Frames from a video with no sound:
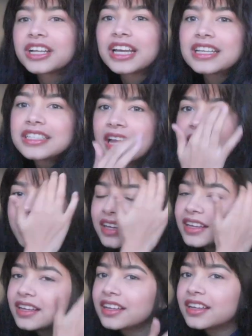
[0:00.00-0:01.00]
realized, like,
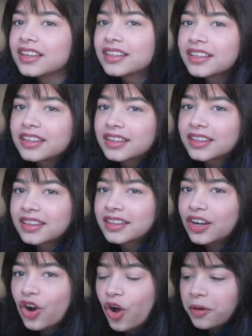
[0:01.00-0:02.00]

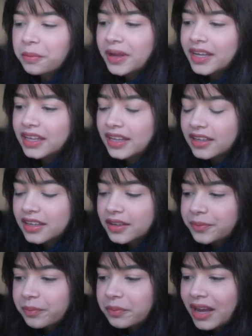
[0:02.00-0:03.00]
they're all my, like,
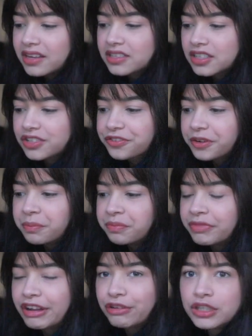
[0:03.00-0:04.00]
biases from
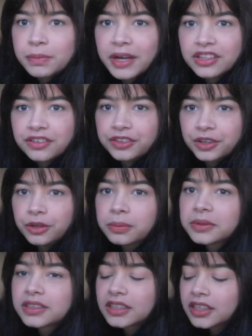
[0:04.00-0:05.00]
their respective
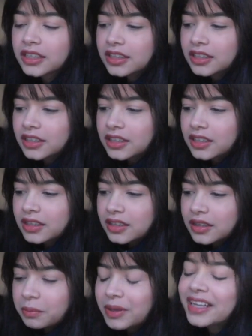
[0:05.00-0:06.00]
groups.
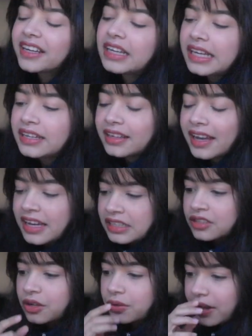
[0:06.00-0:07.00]
But, like, in
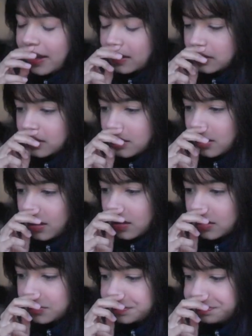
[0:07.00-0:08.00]
EXO and
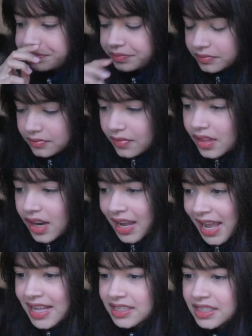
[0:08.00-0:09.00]

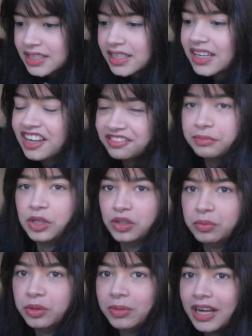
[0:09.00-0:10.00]
NCT, I have
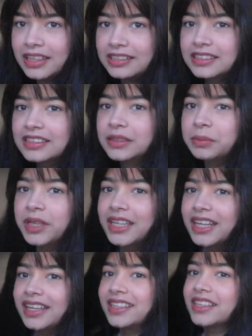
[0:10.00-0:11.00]
multiple biases, but,
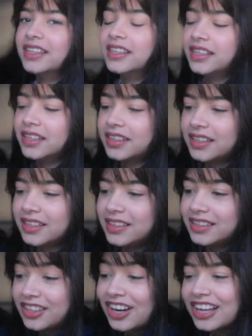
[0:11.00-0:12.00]
like,
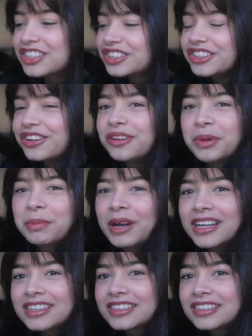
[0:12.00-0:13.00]
they're actually all my
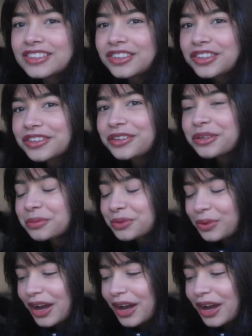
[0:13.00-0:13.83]
biases in other groups.